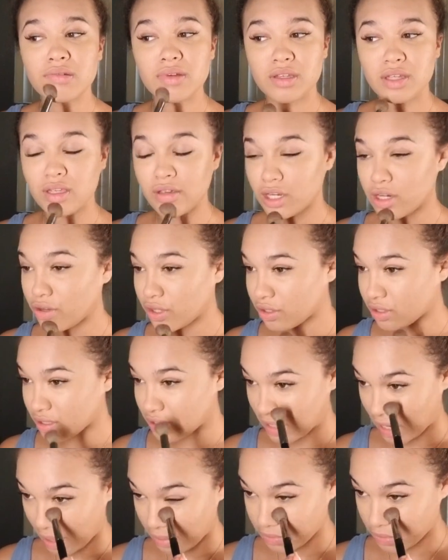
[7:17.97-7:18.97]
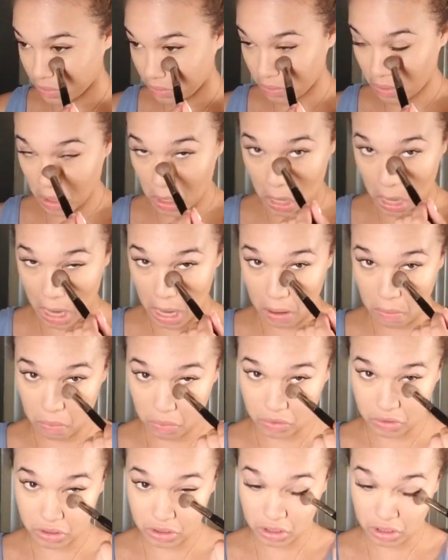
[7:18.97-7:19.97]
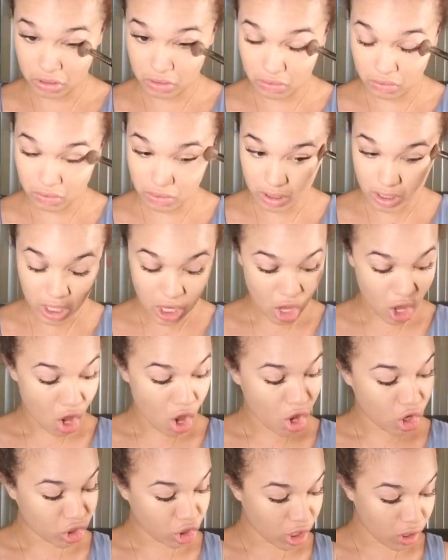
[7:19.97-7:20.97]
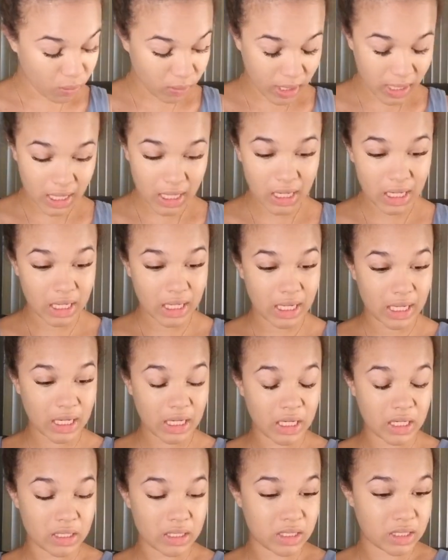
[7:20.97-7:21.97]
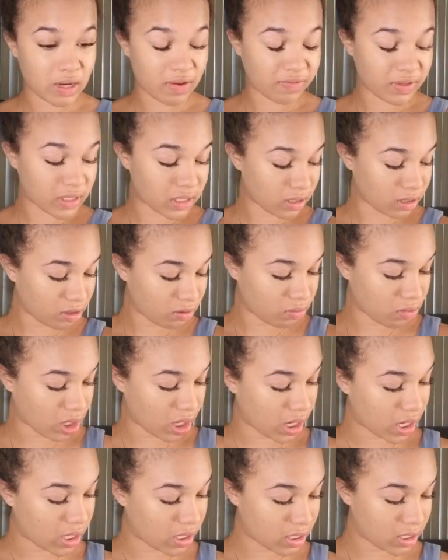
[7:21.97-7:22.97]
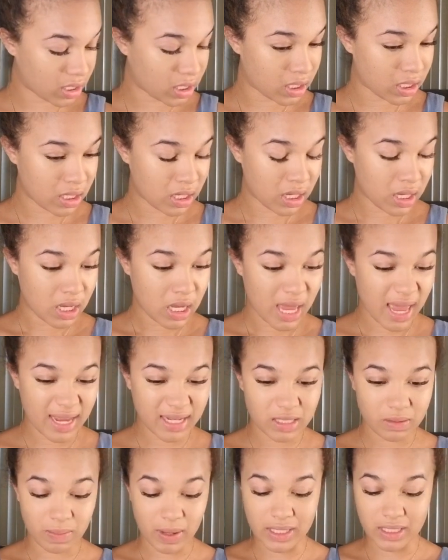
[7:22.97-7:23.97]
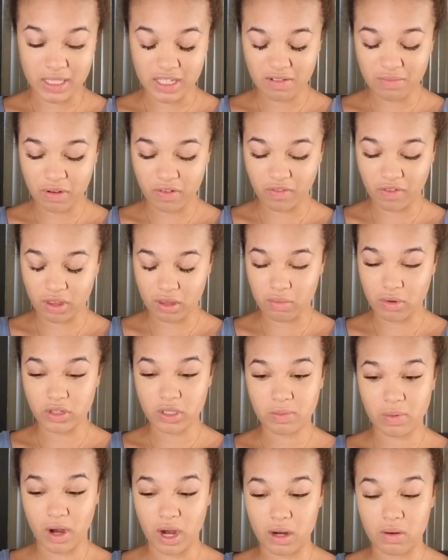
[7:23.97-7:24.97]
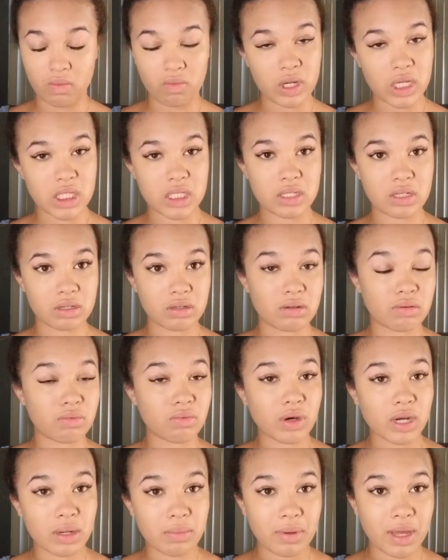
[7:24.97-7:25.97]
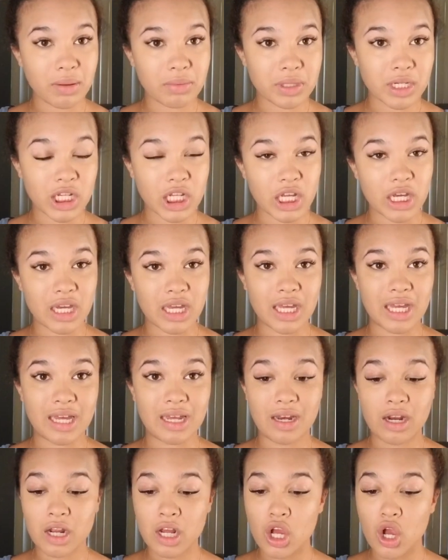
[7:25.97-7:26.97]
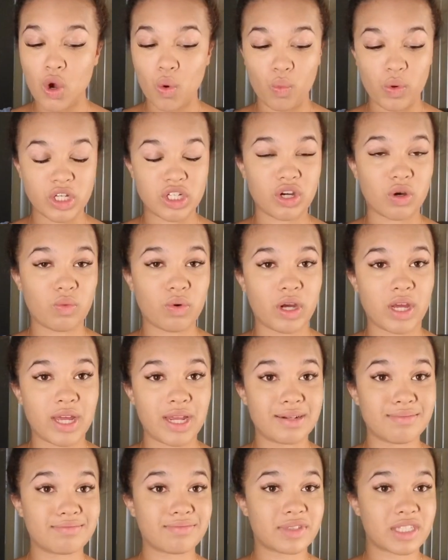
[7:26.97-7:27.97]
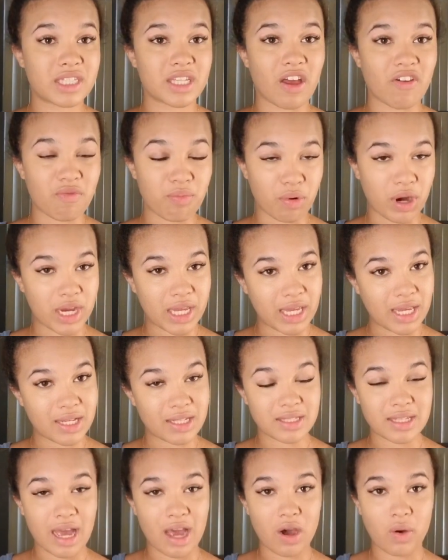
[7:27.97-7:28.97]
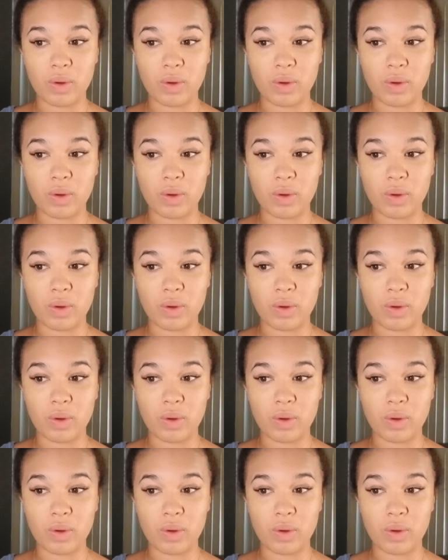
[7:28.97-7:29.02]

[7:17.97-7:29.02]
You know, there's times where we're able to go in and get stuff that's a little more expensive, but for the most part, we still want to be able to look good. We don't want stuff breaking us out.